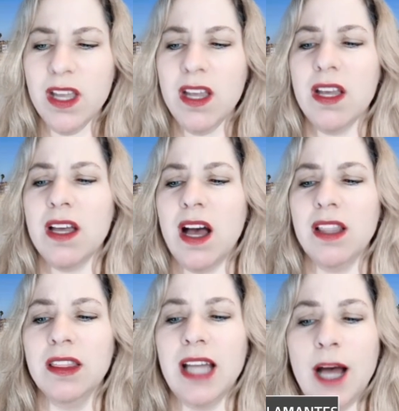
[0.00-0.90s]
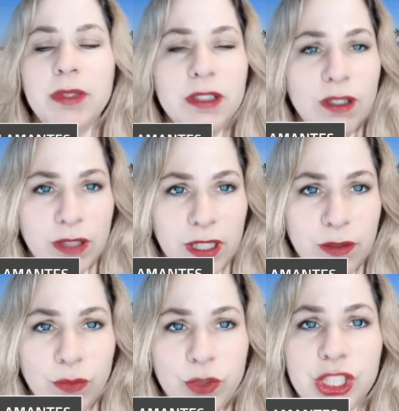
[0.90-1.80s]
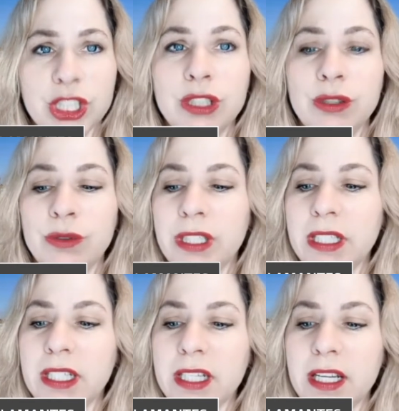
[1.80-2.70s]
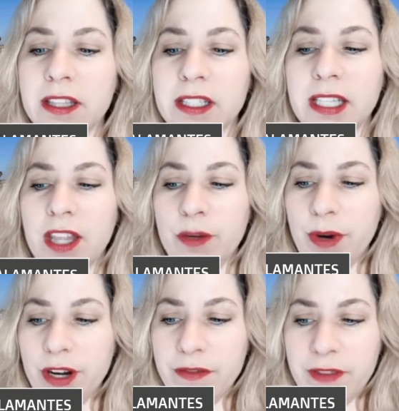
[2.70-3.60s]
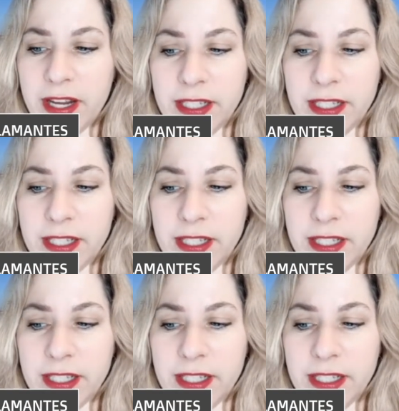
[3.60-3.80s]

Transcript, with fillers: La Ballona, which included the southern part of Venice,